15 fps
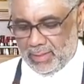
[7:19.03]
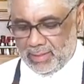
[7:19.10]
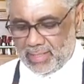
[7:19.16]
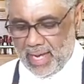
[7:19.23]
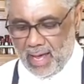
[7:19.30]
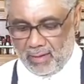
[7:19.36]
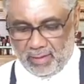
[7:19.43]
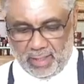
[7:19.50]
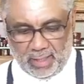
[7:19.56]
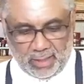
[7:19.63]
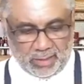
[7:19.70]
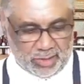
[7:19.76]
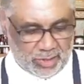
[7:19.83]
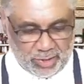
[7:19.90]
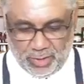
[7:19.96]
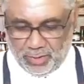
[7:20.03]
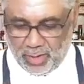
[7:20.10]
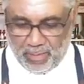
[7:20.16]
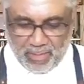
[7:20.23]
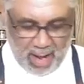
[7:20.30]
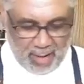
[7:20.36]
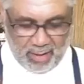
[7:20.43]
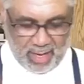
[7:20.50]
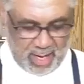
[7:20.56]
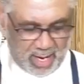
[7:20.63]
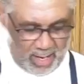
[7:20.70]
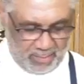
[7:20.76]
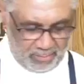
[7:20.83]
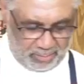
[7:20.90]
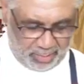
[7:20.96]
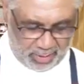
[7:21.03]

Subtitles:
down into the marinade.